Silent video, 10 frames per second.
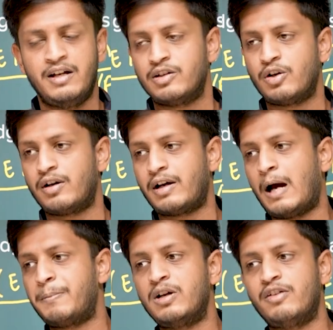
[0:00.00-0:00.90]
The
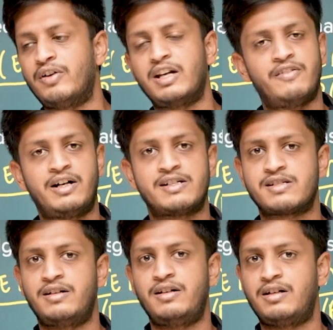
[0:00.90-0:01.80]
happening of one event
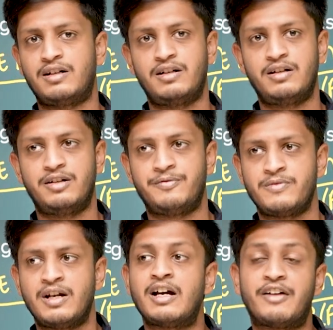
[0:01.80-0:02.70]
doesn't
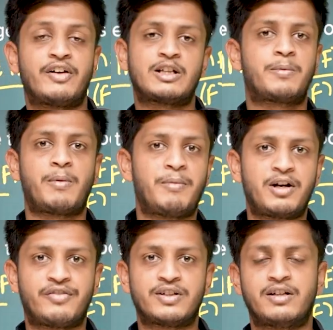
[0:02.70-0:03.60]
affect the
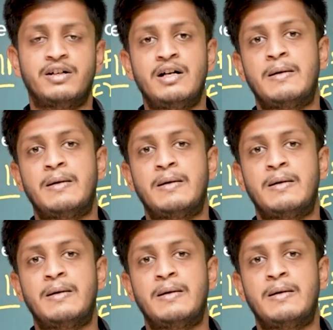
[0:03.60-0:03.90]
probability of other.